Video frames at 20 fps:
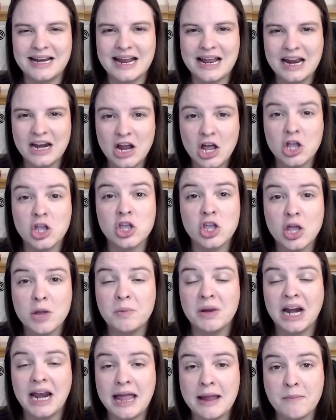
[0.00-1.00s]
and he can
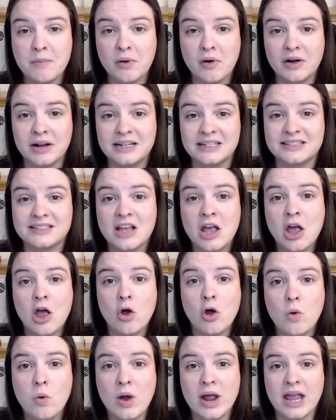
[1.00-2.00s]
accumulate points
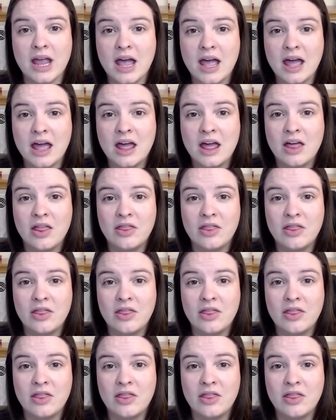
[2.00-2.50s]
quicker